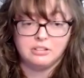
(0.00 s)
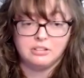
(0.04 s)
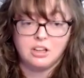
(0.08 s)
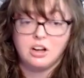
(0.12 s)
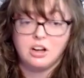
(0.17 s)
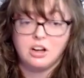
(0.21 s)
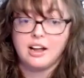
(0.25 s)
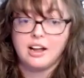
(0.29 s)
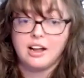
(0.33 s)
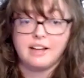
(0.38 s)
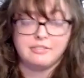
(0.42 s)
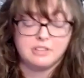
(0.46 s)

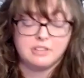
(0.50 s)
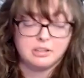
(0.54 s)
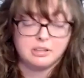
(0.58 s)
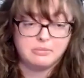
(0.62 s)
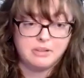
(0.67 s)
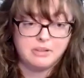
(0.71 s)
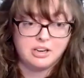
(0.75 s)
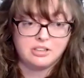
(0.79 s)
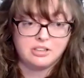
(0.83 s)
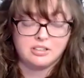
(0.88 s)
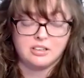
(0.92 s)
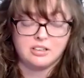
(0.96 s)
long after the
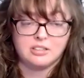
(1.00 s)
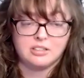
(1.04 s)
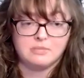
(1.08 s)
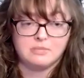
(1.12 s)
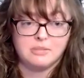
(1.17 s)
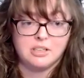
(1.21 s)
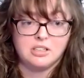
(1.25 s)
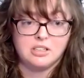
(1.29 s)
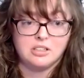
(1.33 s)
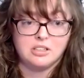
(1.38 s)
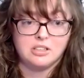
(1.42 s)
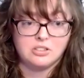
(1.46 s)
patient has
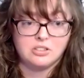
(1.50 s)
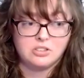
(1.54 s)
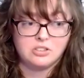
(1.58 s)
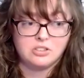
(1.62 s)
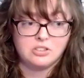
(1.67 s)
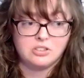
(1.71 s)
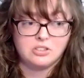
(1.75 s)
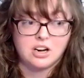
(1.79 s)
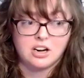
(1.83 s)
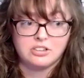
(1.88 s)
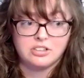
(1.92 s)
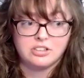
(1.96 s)
been
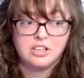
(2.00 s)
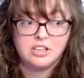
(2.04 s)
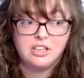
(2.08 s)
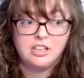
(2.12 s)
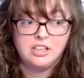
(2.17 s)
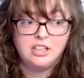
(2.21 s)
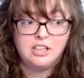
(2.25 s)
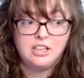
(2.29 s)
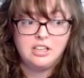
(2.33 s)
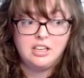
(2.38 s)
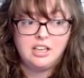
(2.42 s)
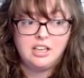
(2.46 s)
discharged